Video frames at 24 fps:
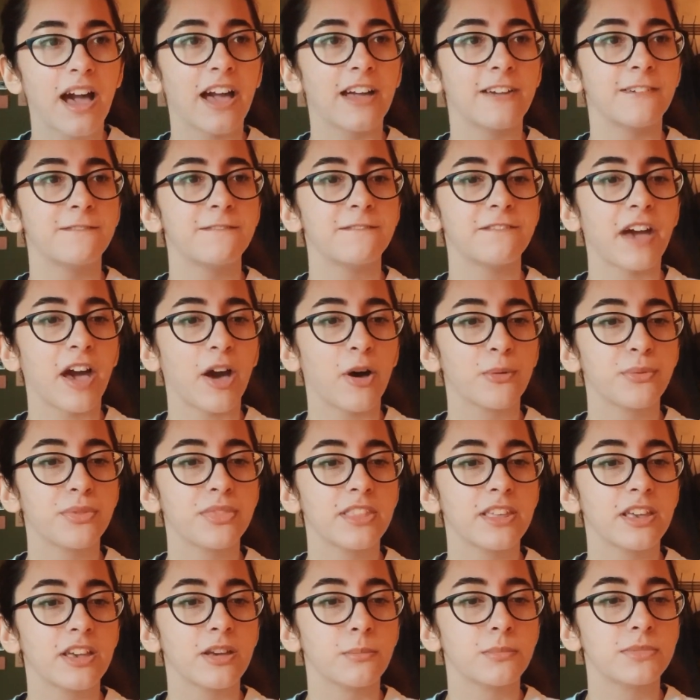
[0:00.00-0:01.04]
I found
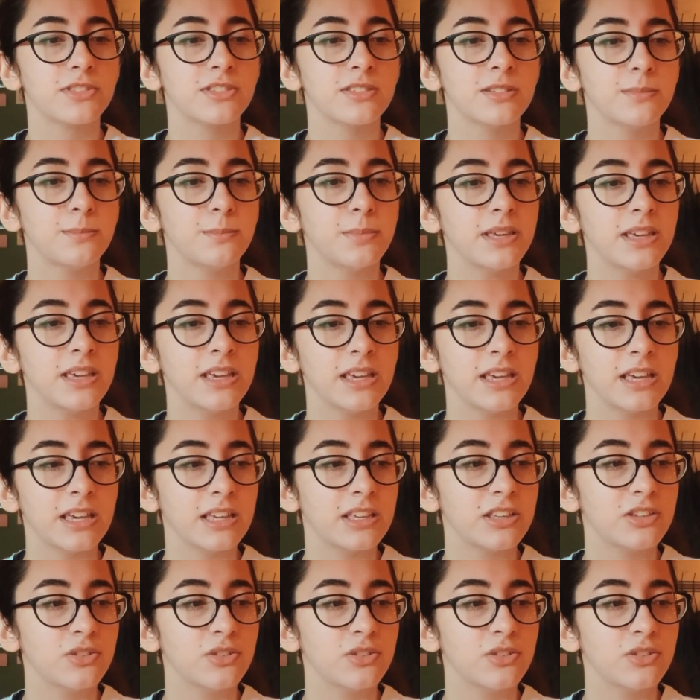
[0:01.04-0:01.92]
them to be,